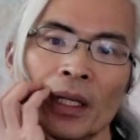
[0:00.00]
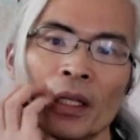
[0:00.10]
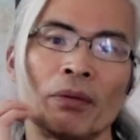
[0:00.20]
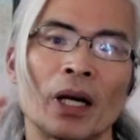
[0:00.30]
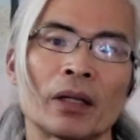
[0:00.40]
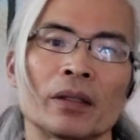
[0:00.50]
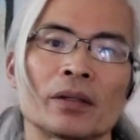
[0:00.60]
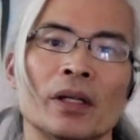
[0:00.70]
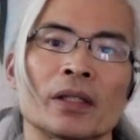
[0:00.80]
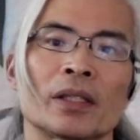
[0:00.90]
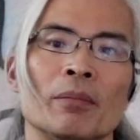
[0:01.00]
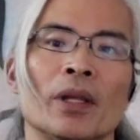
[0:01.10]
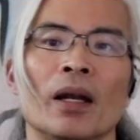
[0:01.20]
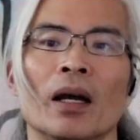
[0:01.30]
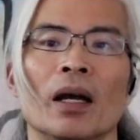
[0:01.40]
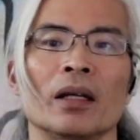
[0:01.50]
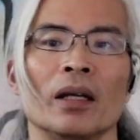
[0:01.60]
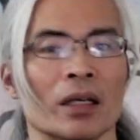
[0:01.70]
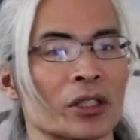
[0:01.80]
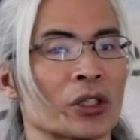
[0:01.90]
the factors are something like
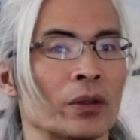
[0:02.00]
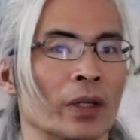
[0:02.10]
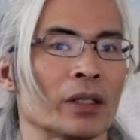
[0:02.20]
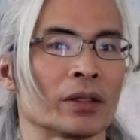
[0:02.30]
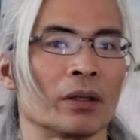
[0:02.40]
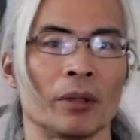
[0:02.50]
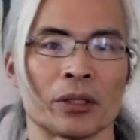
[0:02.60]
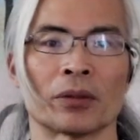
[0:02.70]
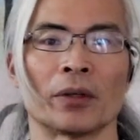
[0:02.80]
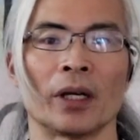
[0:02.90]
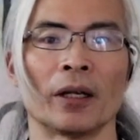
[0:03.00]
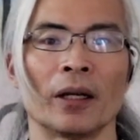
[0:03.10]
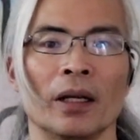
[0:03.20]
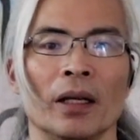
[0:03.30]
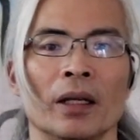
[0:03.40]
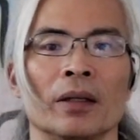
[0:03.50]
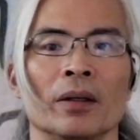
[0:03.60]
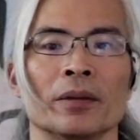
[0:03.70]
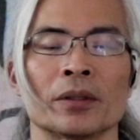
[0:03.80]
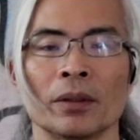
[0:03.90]
a strength of the strike,
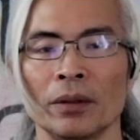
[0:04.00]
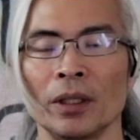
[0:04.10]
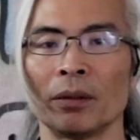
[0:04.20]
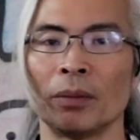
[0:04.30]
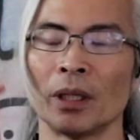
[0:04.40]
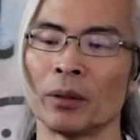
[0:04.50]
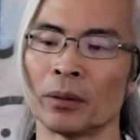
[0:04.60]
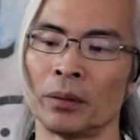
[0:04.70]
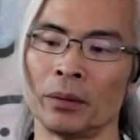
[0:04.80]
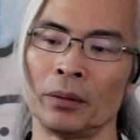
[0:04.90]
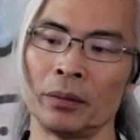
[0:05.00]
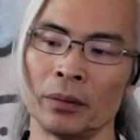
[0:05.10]
so you need to be able to